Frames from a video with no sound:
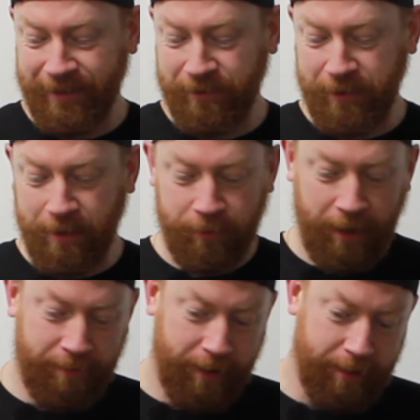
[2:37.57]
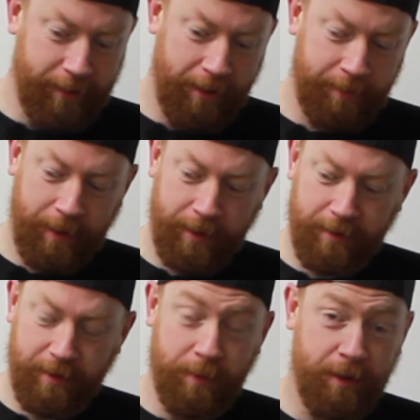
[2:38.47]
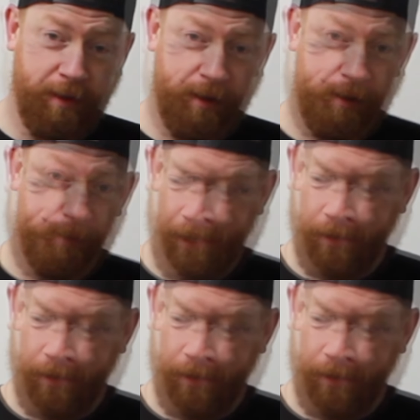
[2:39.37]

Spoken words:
So yeah, we'll dive right into this pack and see what you think.